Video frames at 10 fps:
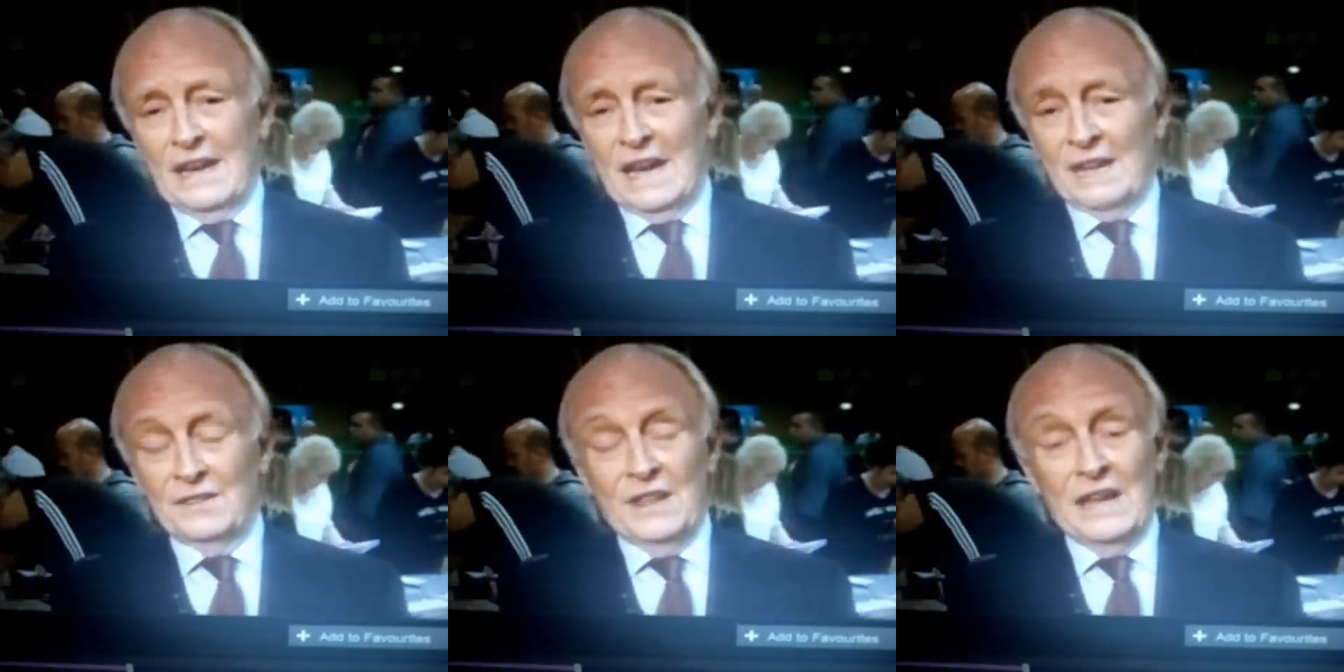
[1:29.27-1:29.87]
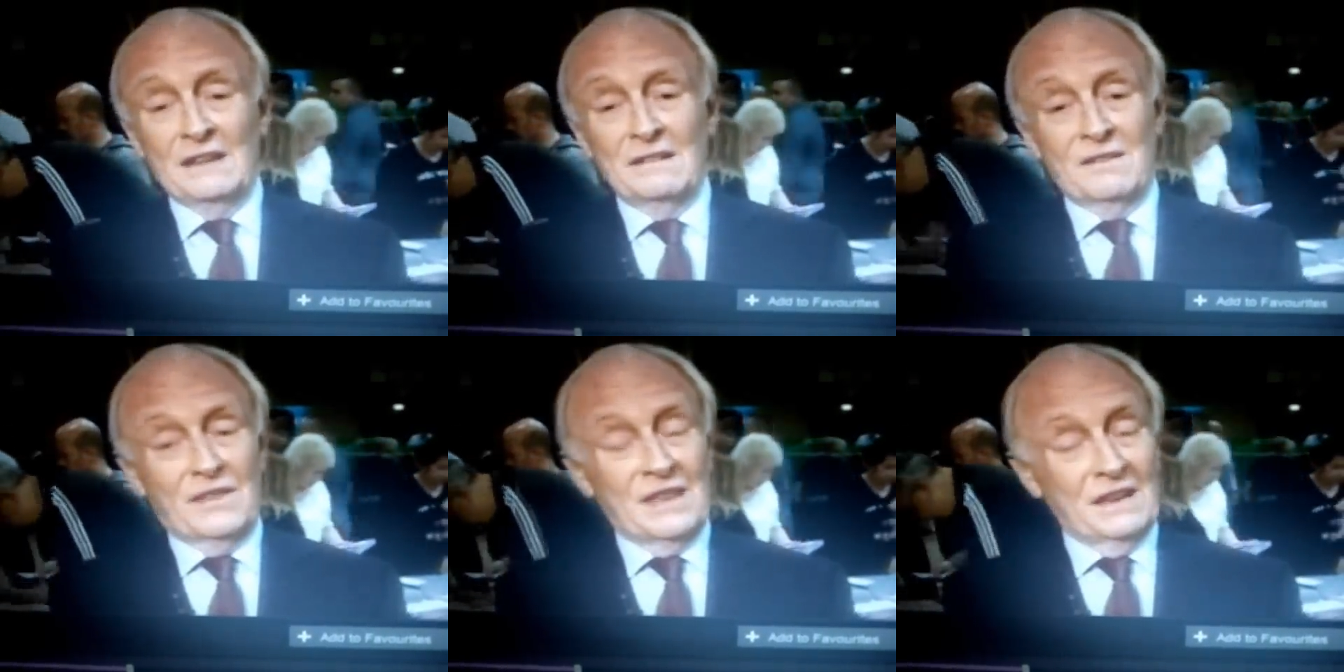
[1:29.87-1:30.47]
and then
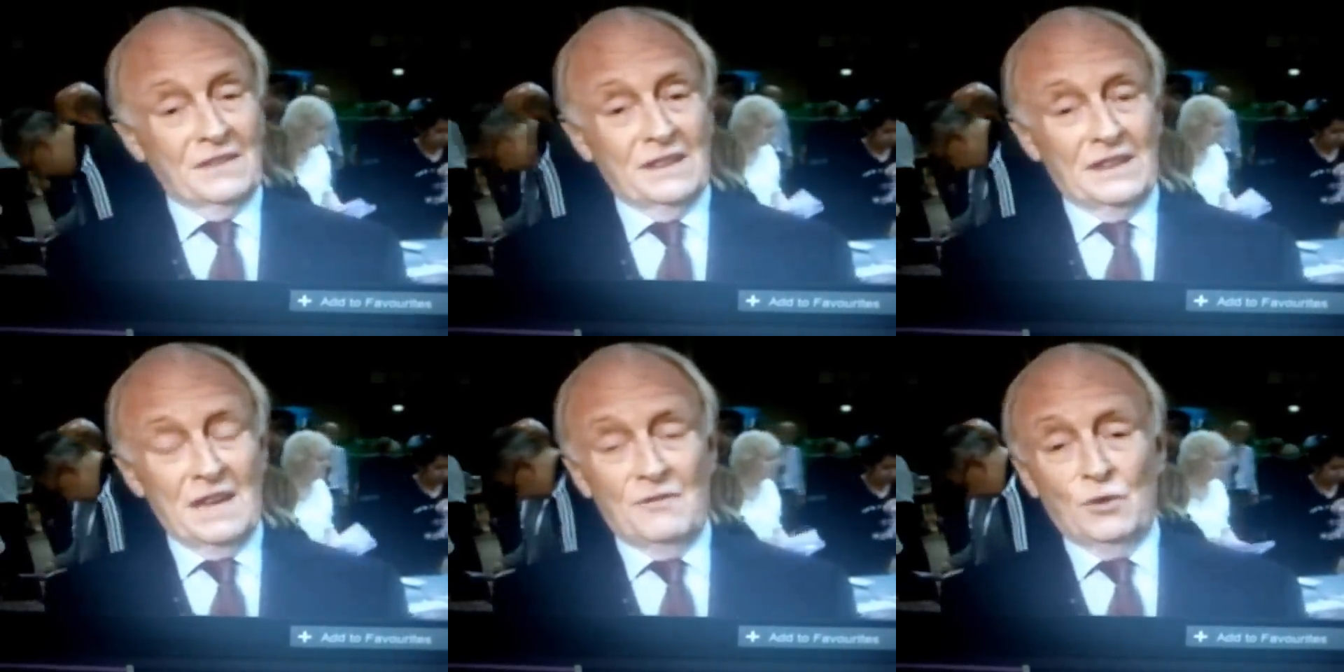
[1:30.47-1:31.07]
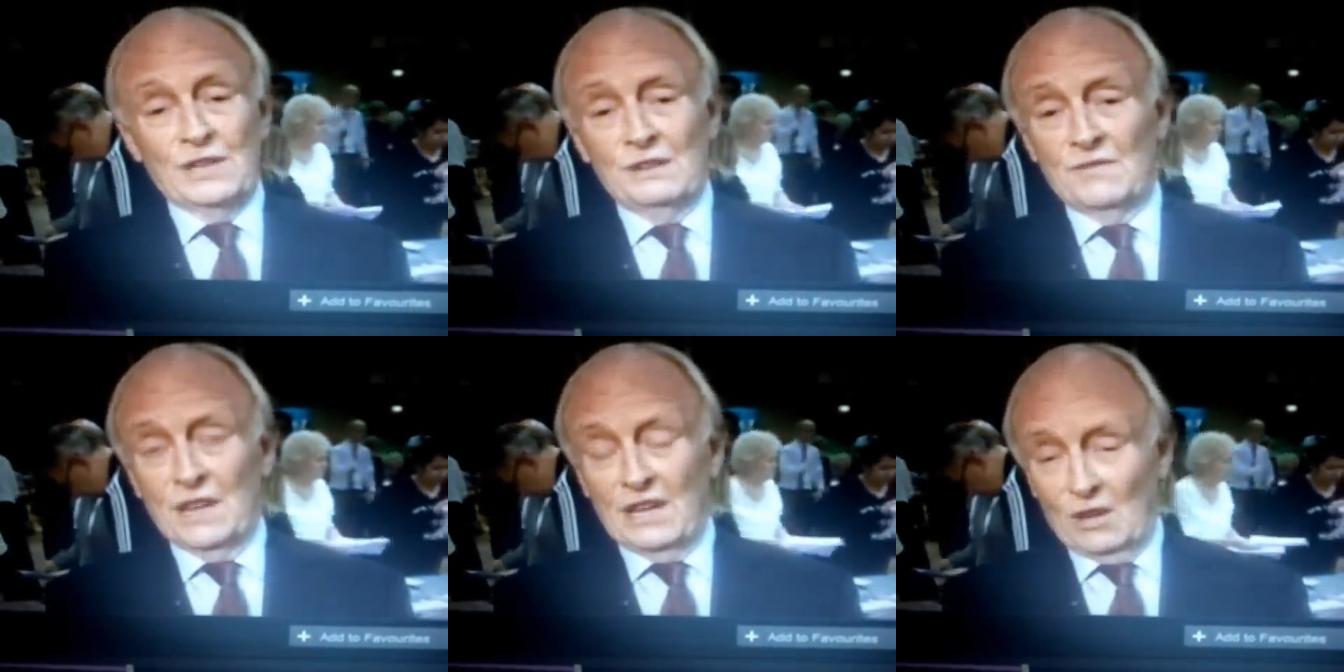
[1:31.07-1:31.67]
think that they're voting
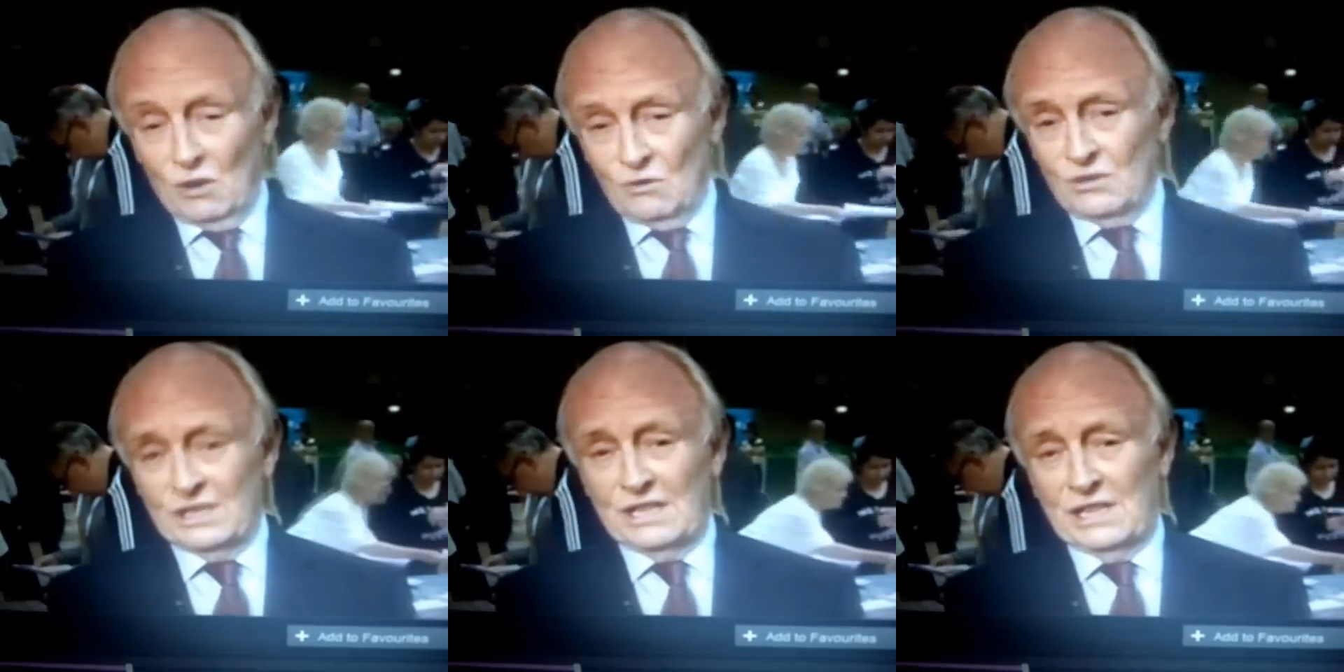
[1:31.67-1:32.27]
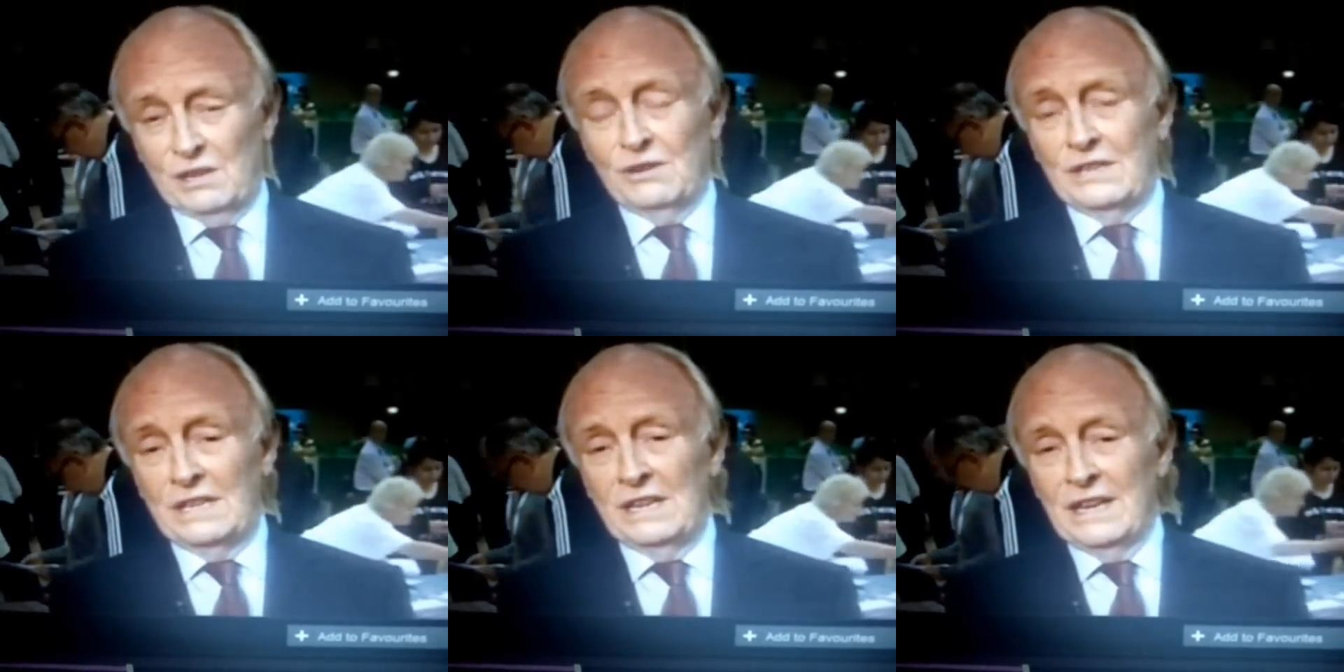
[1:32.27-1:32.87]
for their own
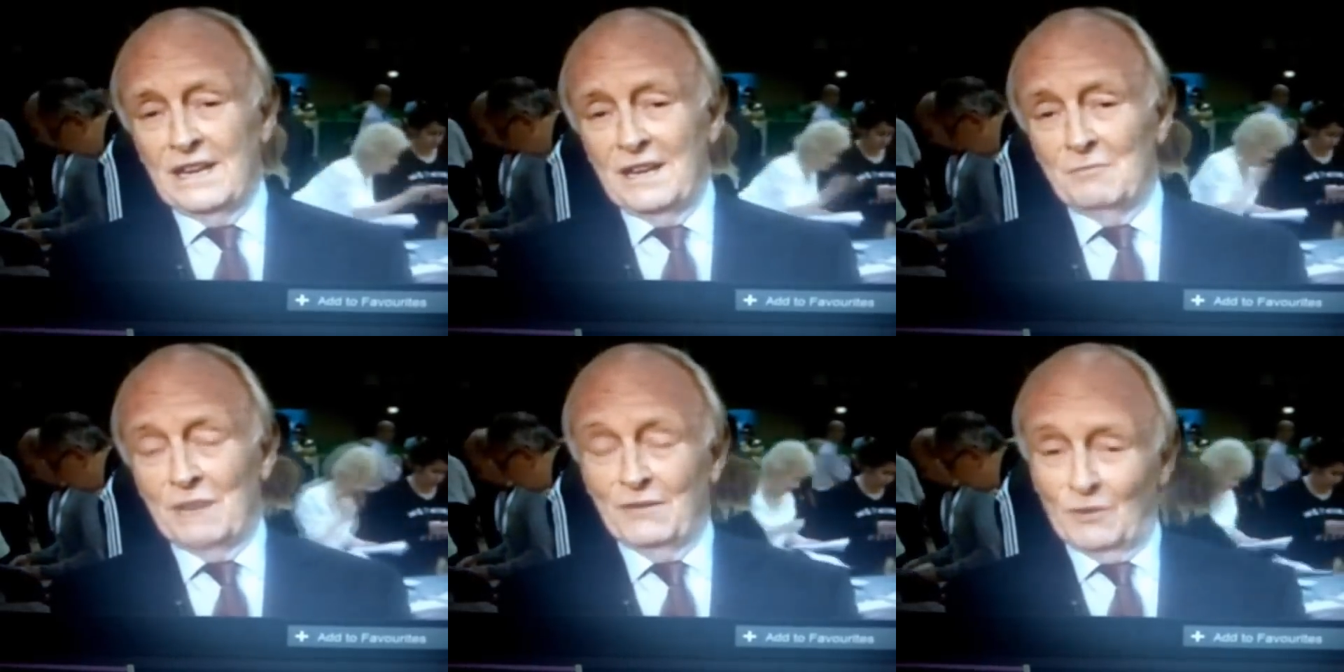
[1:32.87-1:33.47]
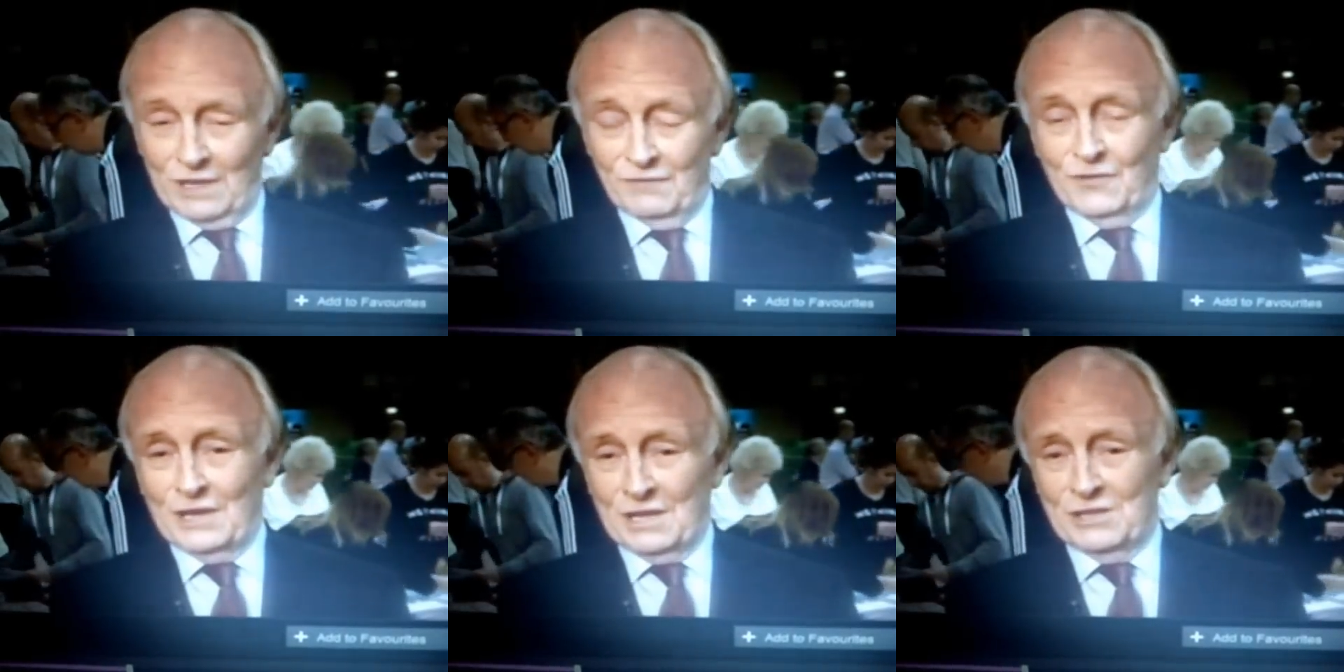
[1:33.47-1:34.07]
security by voting
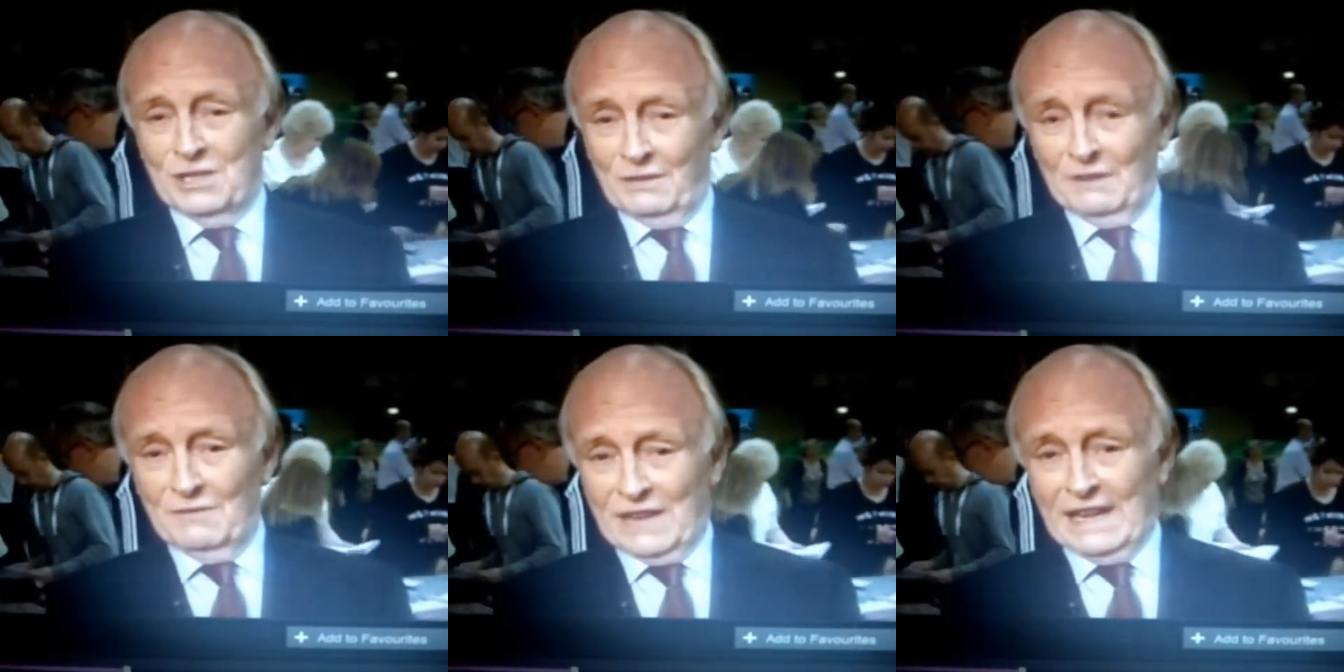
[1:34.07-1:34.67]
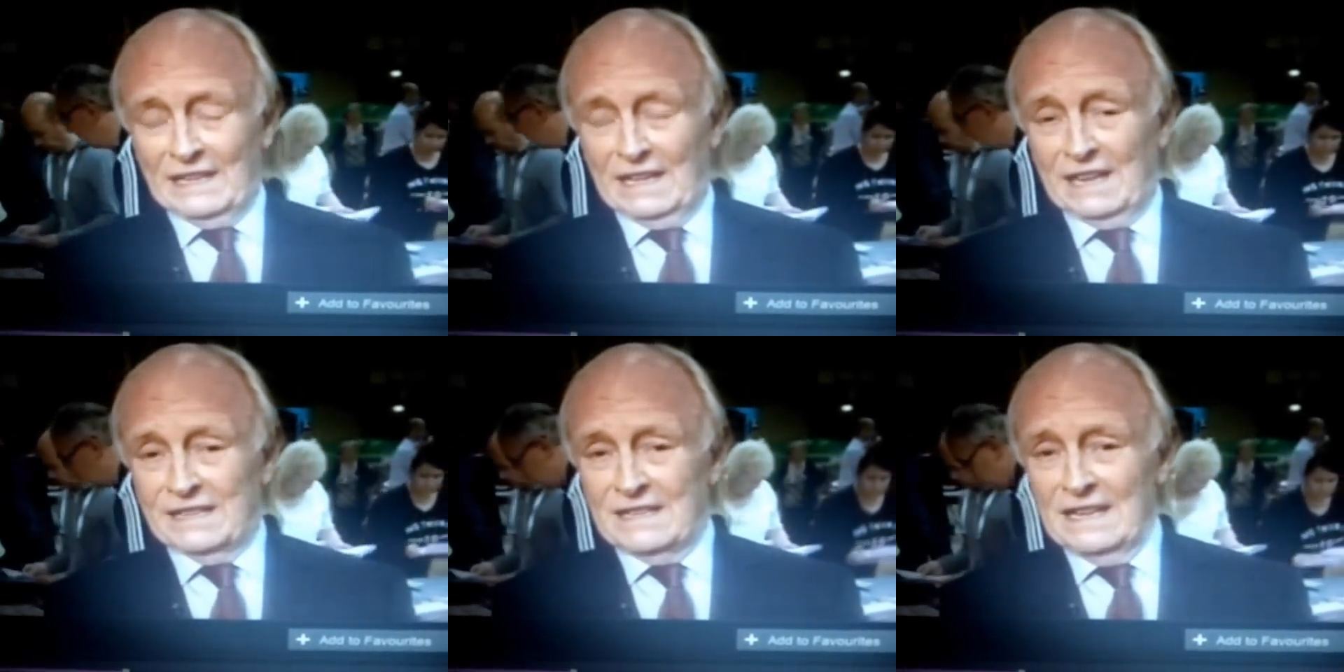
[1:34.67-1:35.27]
for Conservative
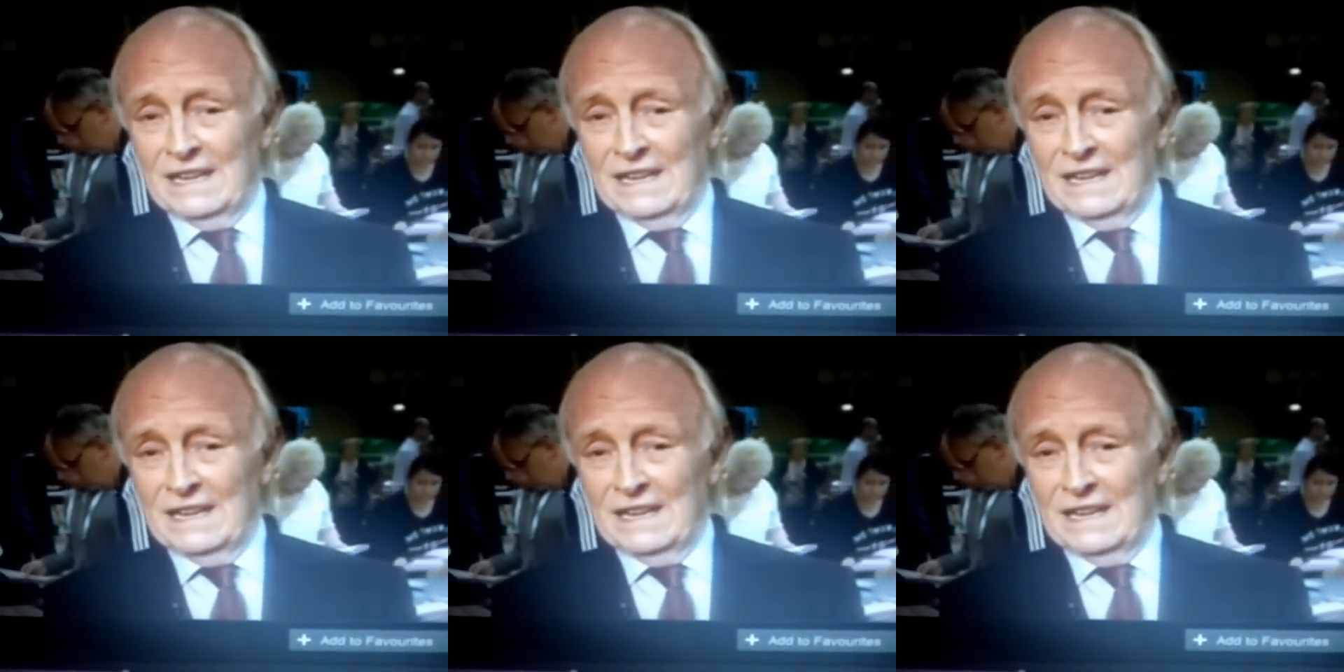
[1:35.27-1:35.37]
candidates.